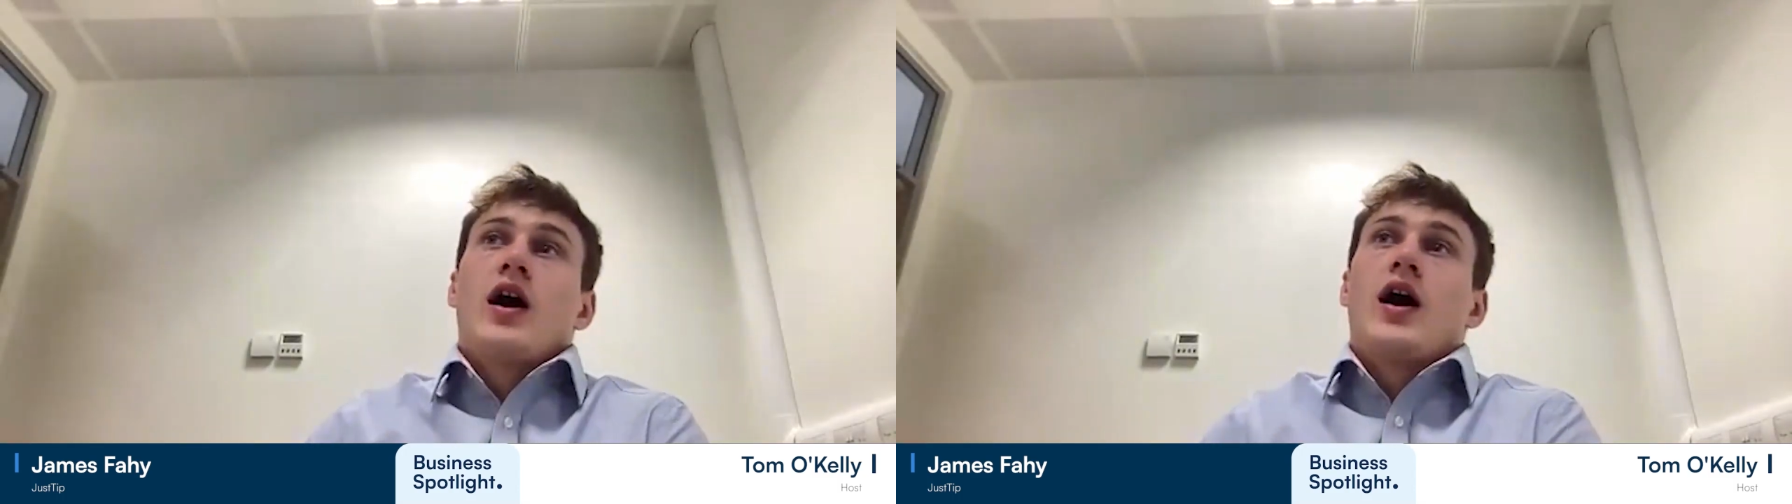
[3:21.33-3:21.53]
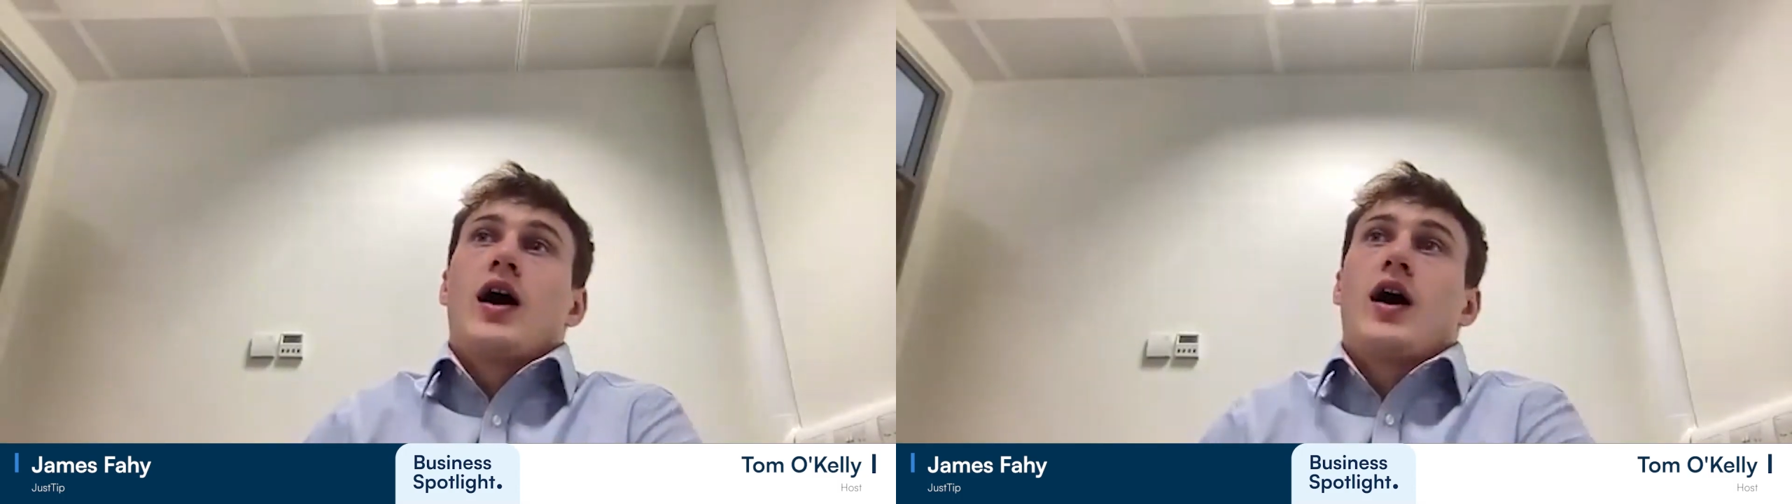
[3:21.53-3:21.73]

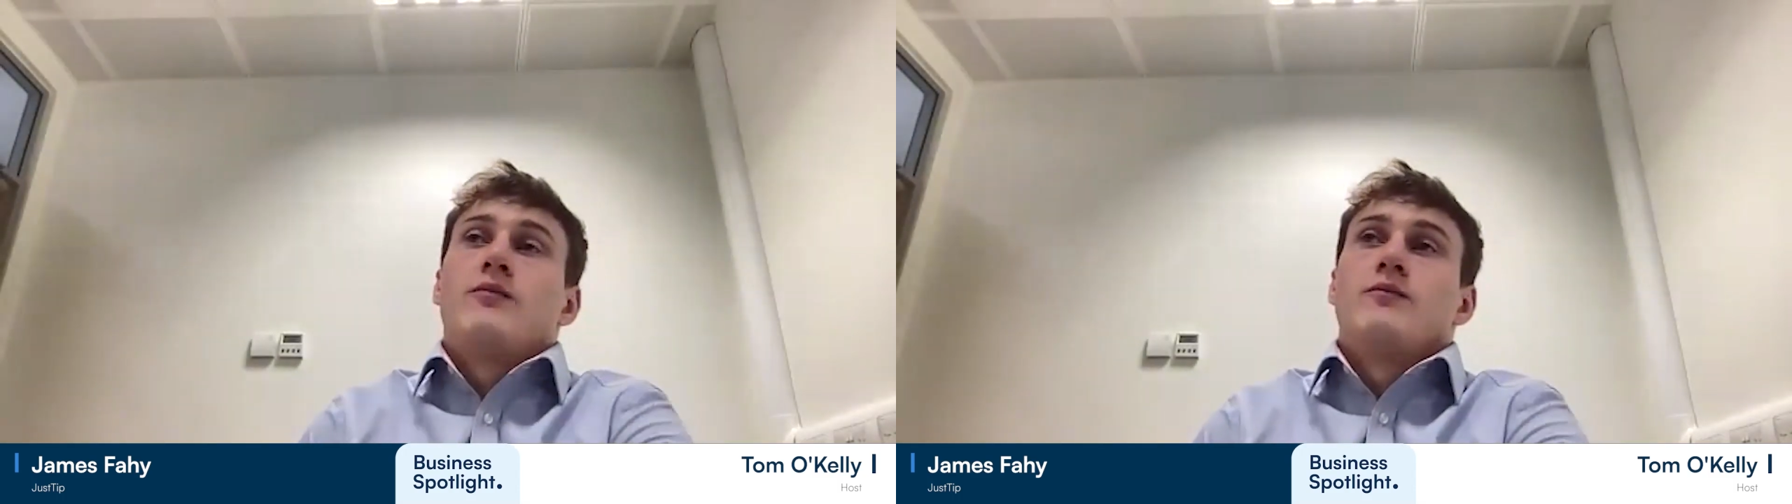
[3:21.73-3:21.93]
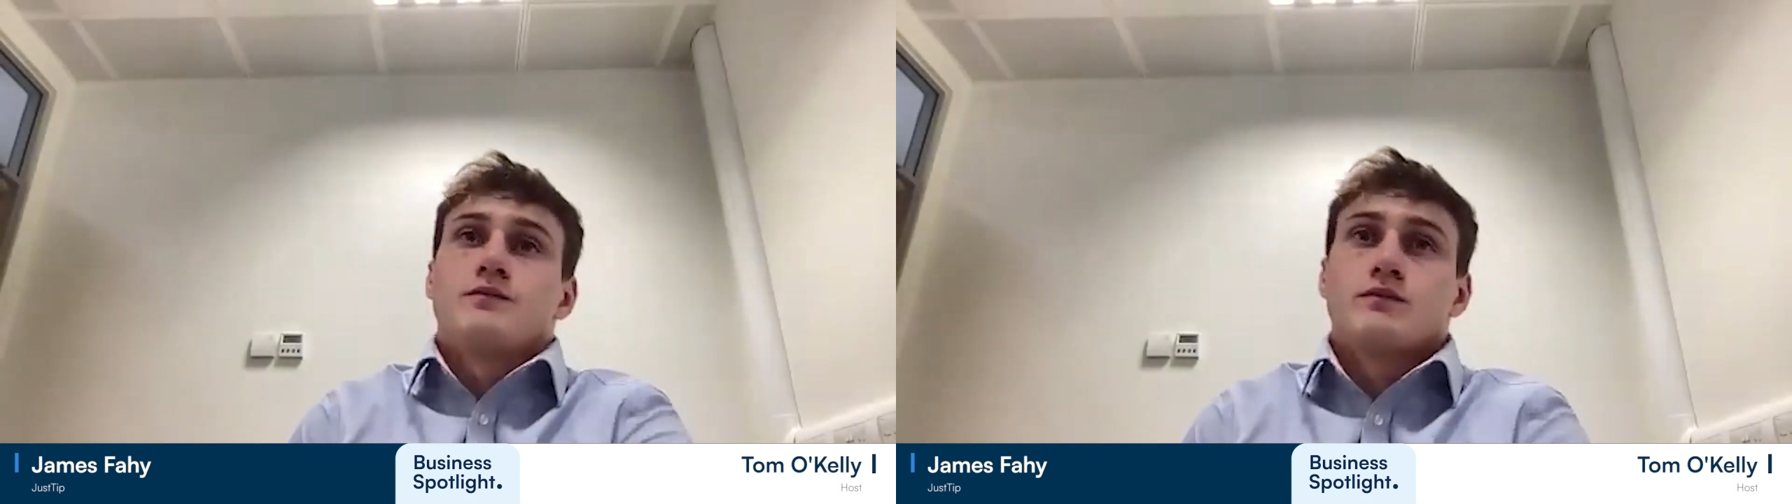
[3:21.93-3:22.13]

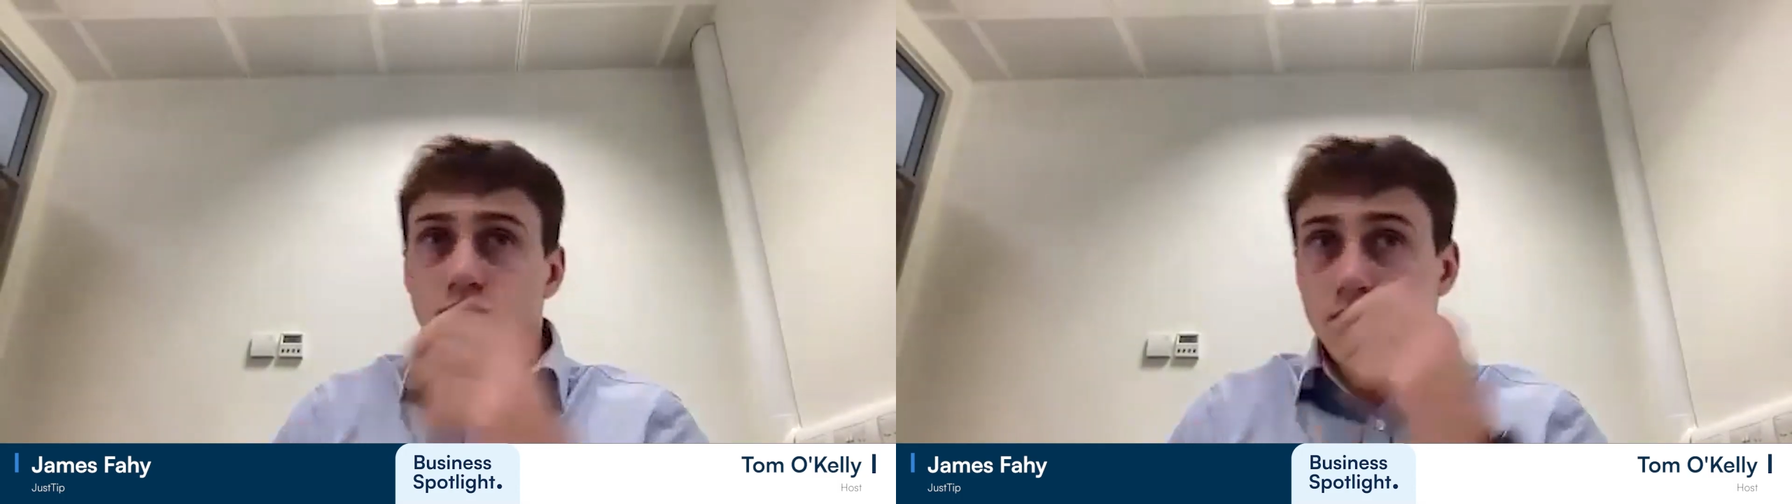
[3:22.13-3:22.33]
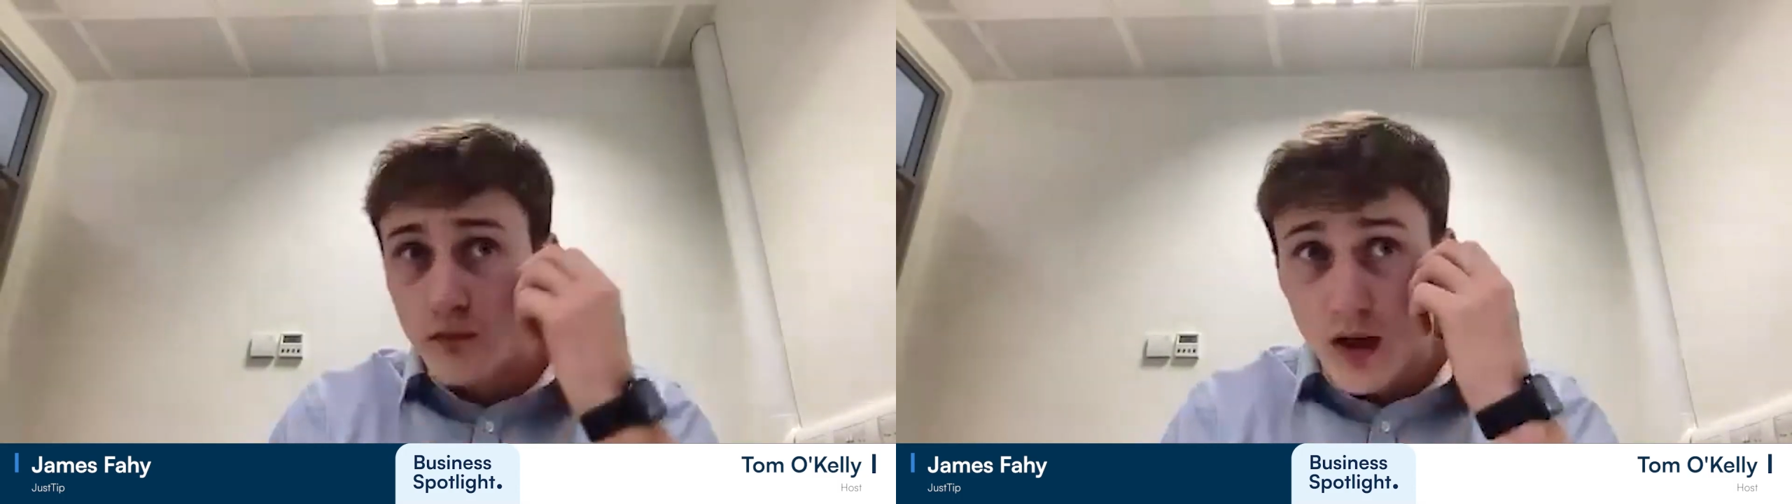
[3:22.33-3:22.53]

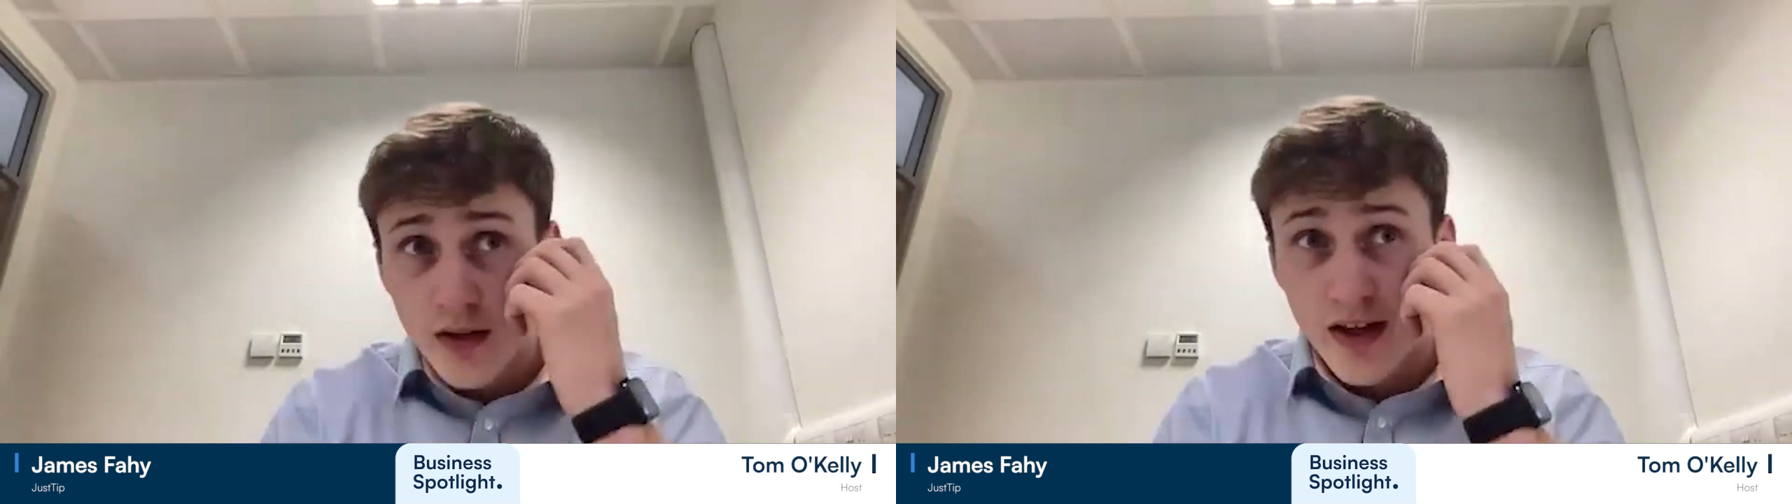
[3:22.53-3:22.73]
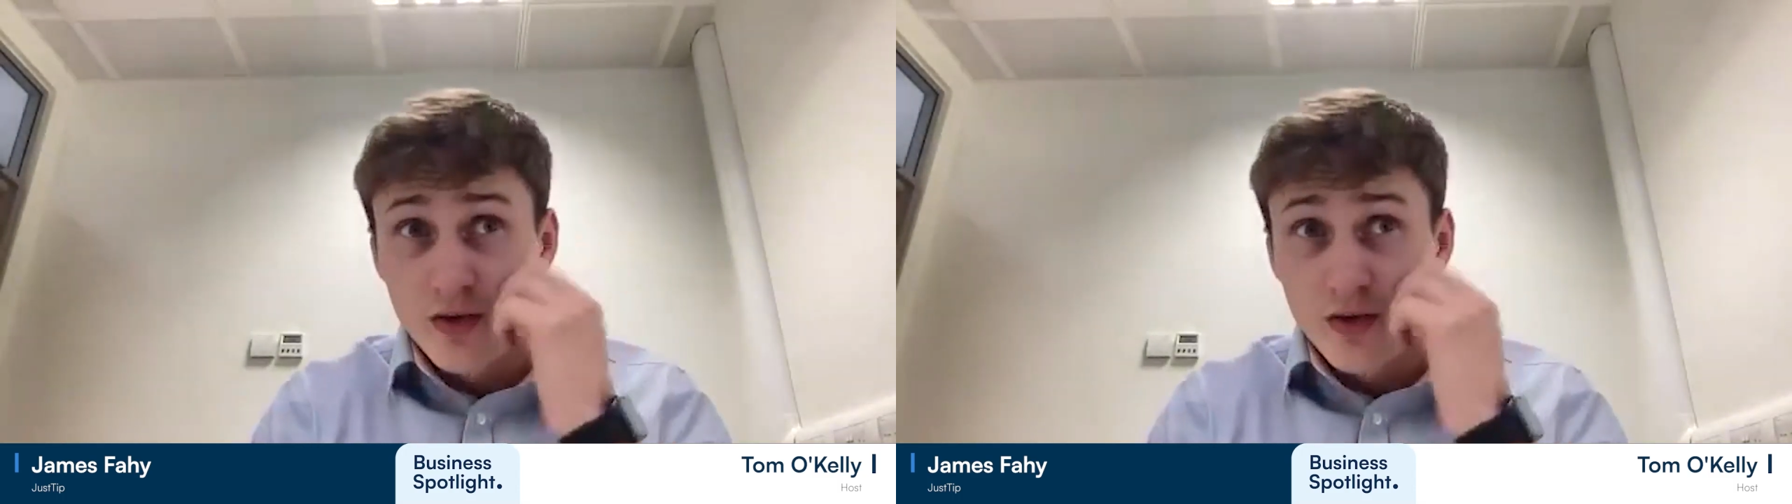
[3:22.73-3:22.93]

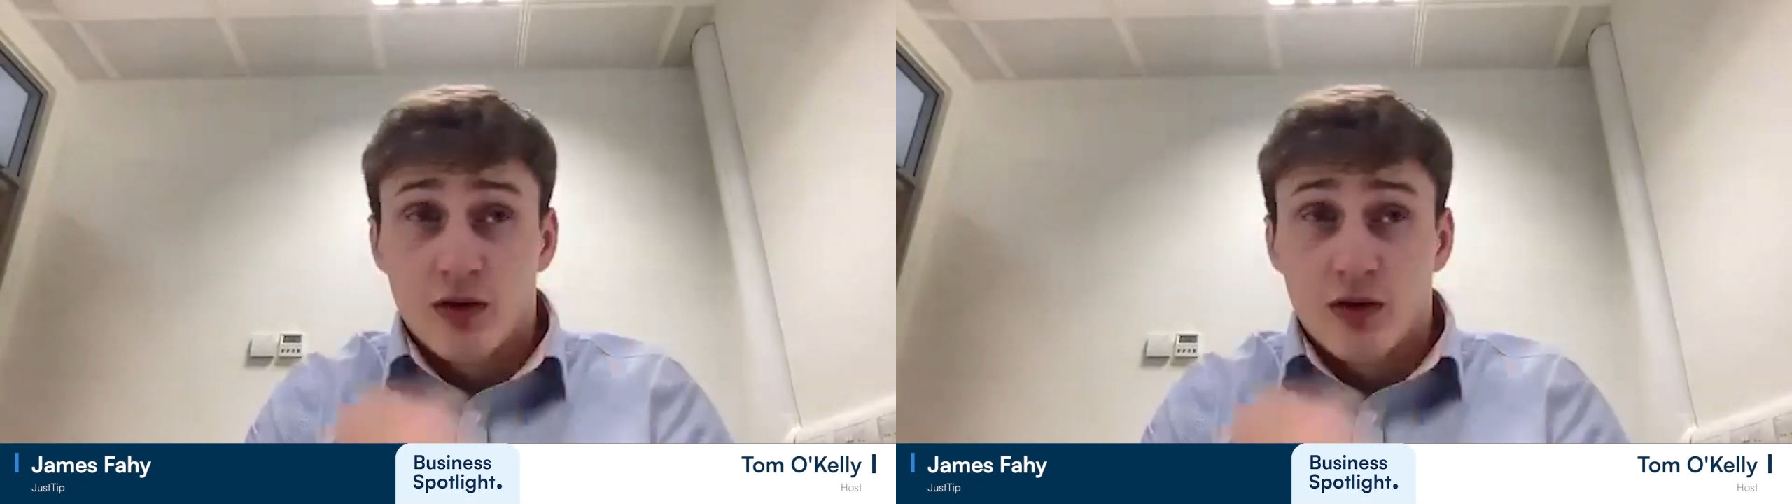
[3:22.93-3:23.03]
at the end of